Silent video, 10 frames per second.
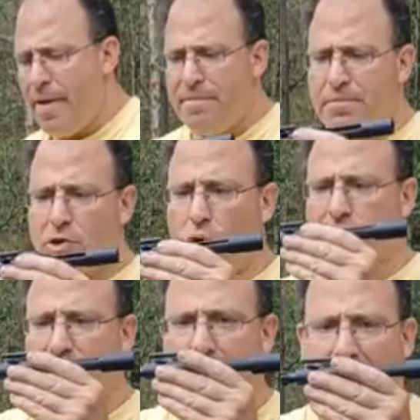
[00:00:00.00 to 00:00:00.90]
because
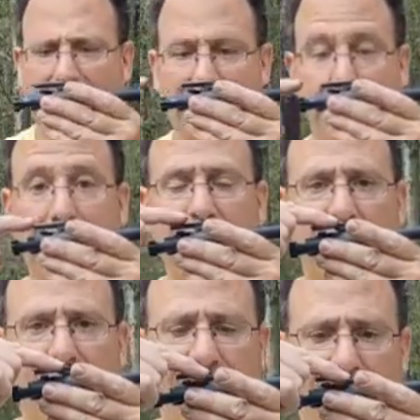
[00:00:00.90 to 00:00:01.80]
the gas is
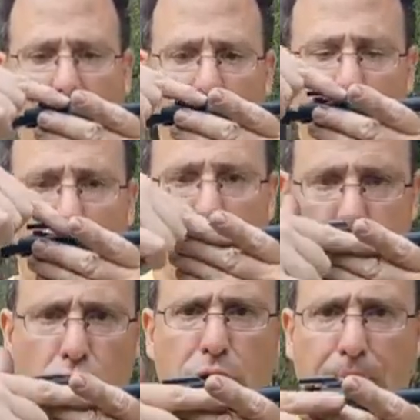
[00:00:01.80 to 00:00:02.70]
basically flowing
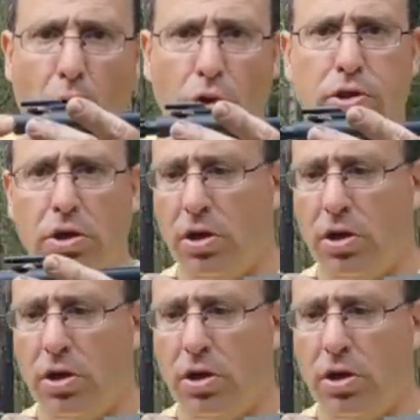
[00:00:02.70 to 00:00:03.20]
through the bolt,